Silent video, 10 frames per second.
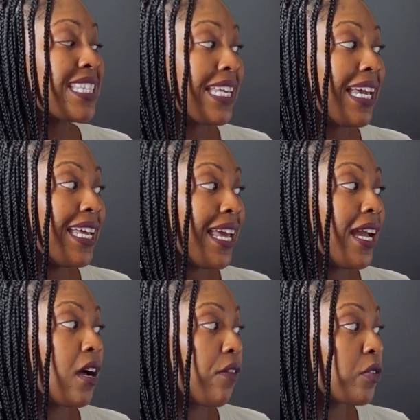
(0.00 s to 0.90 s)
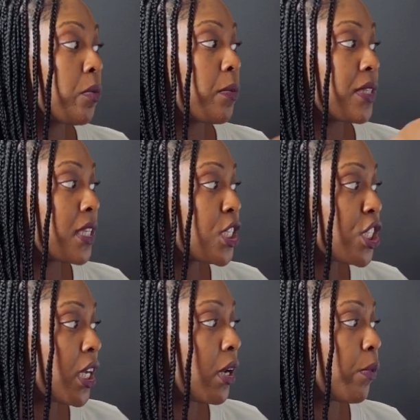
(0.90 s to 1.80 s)
in a comfortable
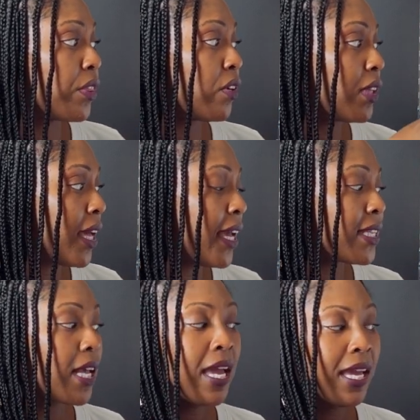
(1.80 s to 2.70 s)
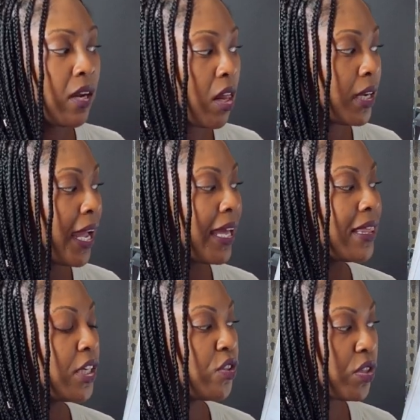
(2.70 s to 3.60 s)
position with your legs and all of that. And
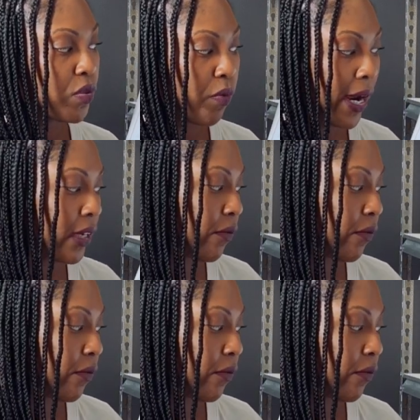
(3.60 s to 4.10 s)
then you just write